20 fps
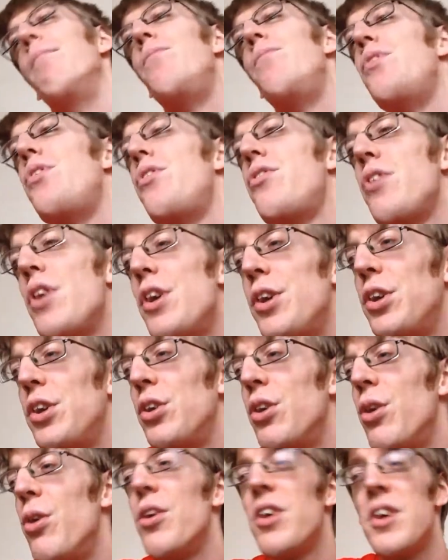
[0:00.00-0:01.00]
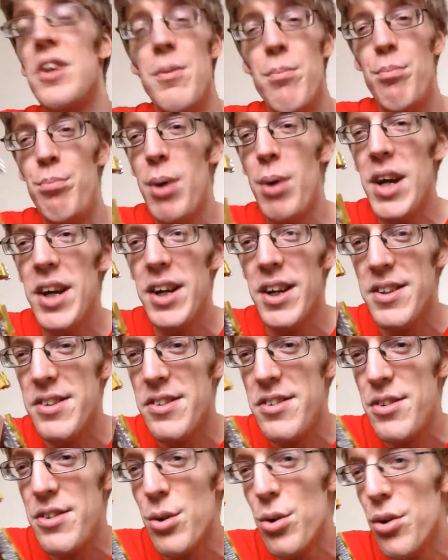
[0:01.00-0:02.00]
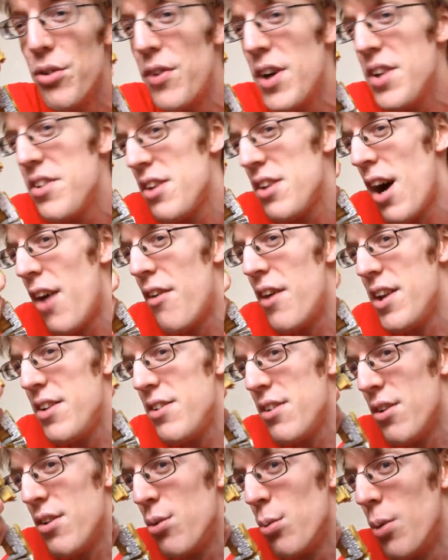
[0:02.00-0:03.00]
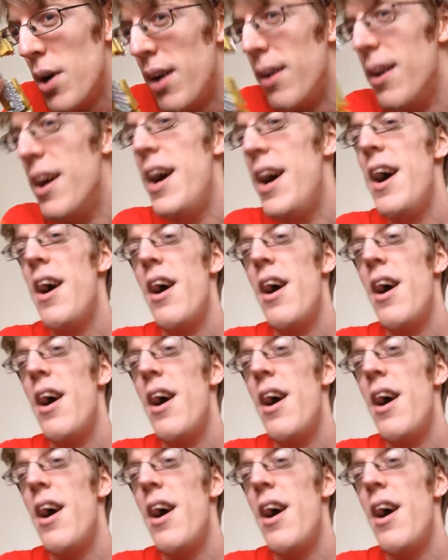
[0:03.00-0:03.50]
Such a good look. And the big silver turret as well.